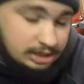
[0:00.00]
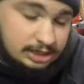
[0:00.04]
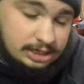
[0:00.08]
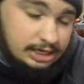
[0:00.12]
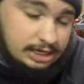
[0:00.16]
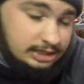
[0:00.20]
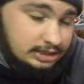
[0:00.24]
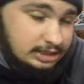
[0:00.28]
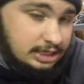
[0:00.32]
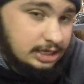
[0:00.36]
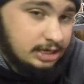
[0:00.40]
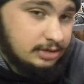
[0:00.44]

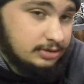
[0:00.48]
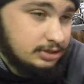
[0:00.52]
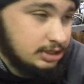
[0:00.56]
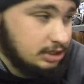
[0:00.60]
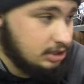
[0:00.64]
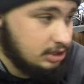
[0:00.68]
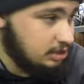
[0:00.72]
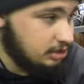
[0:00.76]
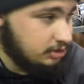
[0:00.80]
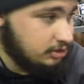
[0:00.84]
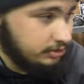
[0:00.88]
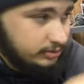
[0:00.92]
said I was going to
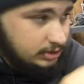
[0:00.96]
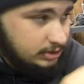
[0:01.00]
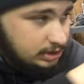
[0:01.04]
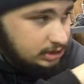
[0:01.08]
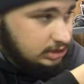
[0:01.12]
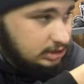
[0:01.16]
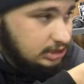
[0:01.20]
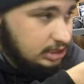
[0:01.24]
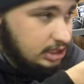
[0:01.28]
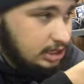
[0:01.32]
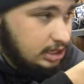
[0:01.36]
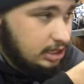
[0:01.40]
do
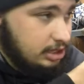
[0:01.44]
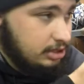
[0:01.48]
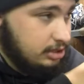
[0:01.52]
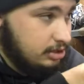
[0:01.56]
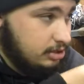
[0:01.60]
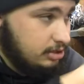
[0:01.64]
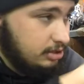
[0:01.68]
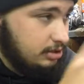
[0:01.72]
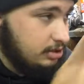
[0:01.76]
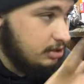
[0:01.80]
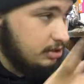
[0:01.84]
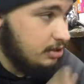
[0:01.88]
was
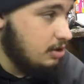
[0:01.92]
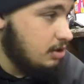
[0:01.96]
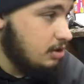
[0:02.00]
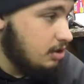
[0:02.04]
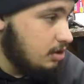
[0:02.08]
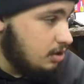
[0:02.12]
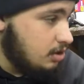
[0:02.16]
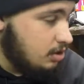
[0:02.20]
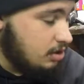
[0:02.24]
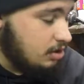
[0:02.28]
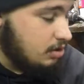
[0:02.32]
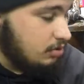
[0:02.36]

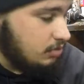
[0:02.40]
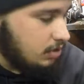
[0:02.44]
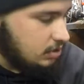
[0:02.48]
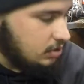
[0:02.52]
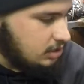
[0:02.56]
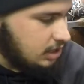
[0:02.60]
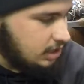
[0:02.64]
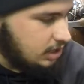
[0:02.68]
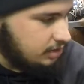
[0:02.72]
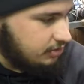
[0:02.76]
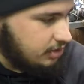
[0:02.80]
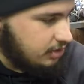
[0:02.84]

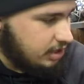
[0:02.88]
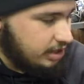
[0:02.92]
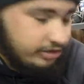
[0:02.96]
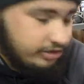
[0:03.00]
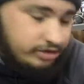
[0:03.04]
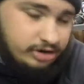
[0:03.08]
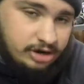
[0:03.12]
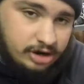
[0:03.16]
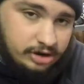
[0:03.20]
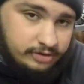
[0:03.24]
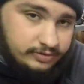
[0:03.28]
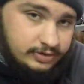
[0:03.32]
rotate the engine
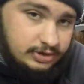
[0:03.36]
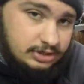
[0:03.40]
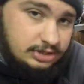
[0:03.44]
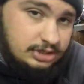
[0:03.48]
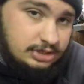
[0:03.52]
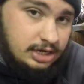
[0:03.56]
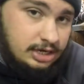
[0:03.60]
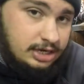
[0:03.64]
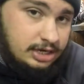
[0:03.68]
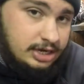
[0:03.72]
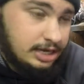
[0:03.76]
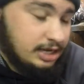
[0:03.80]
over and
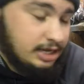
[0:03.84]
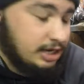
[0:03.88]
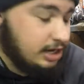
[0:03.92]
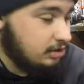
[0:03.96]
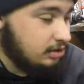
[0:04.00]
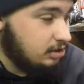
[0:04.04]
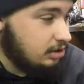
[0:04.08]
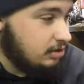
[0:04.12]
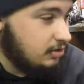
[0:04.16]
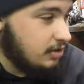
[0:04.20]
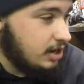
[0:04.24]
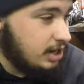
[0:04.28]
start taking out the
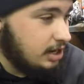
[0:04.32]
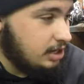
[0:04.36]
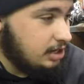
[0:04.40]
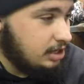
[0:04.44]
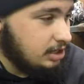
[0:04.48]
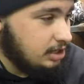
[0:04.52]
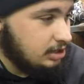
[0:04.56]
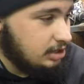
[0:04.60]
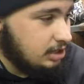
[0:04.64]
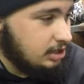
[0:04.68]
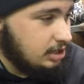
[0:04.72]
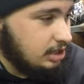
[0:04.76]
crank
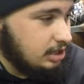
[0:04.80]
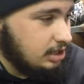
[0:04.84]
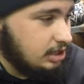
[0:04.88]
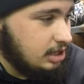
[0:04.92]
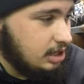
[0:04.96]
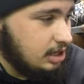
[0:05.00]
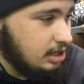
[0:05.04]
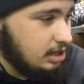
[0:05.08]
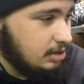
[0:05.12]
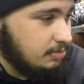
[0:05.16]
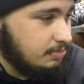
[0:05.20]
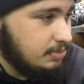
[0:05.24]
and
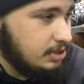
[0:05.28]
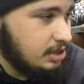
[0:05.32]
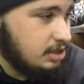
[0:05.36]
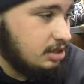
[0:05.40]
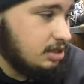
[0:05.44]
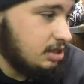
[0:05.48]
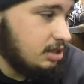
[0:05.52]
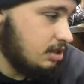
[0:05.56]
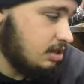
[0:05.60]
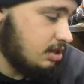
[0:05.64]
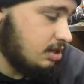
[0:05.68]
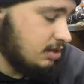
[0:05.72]
the
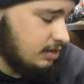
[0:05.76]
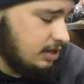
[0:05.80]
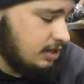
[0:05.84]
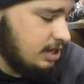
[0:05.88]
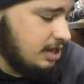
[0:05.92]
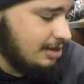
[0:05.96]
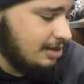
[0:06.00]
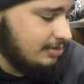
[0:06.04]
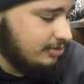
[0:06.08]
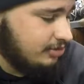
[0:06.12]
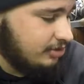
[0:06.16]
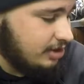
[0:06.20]
pistons and the
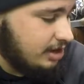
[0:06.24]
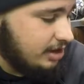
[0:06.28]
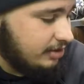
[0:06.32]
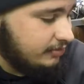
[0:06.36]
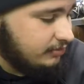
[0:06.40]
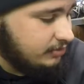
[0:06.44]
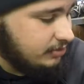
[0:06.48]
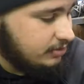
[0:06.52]
camshaft.